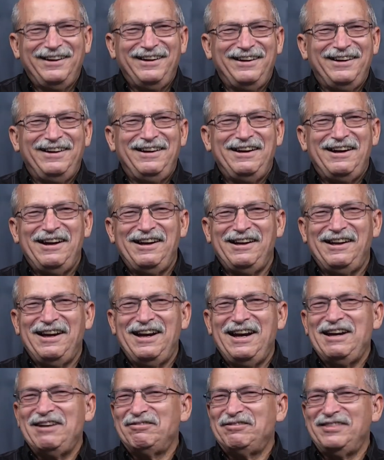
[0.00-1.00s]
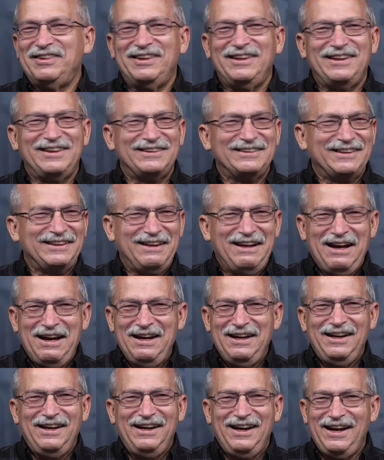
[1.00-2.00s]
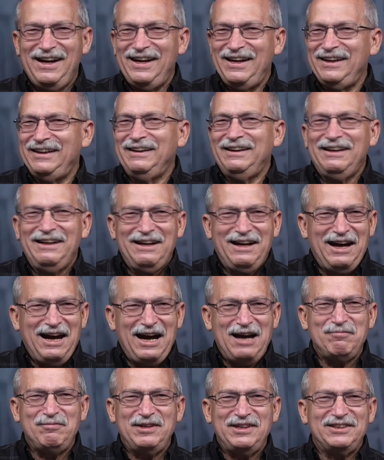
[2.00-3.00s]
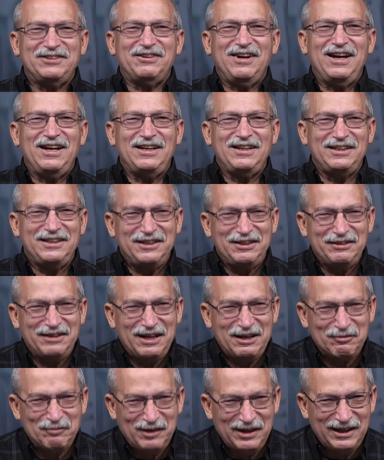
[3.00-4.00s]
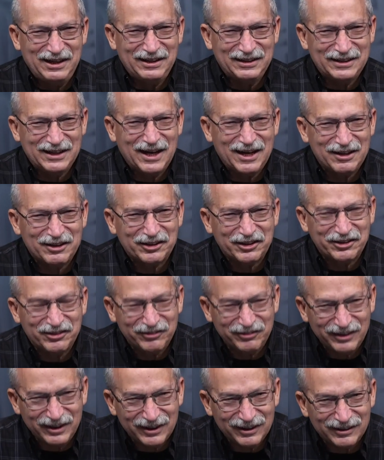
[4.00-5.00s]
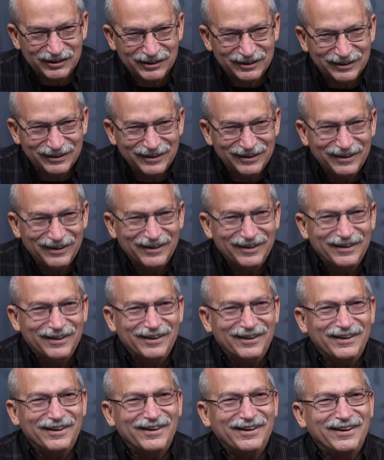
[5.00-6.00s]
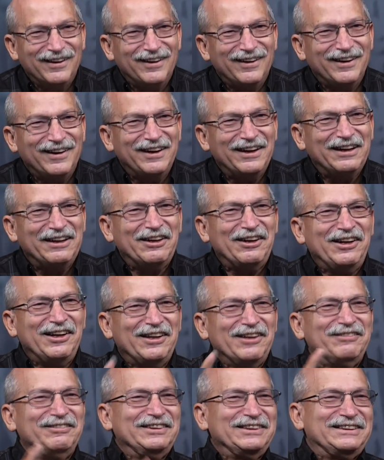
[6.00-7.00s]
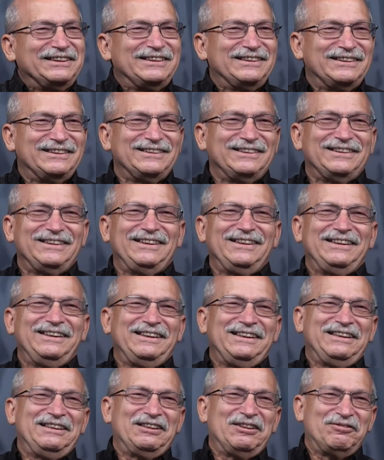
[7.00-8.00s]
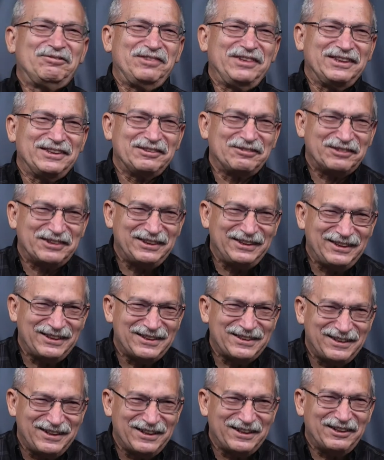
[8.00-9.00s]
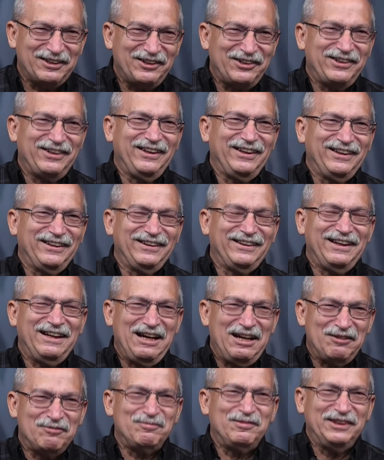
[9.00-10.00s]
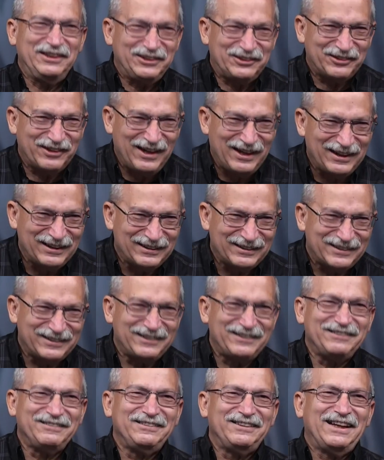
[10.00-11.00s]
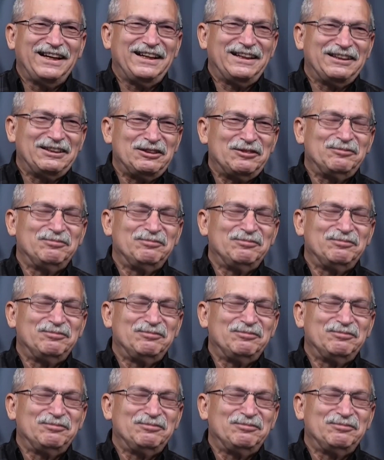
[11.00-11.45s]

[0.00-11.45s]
and I laughed and I said, hey, I've been trying to do that my entire career. And all of us in the field of conditioning and learning have been trying to do that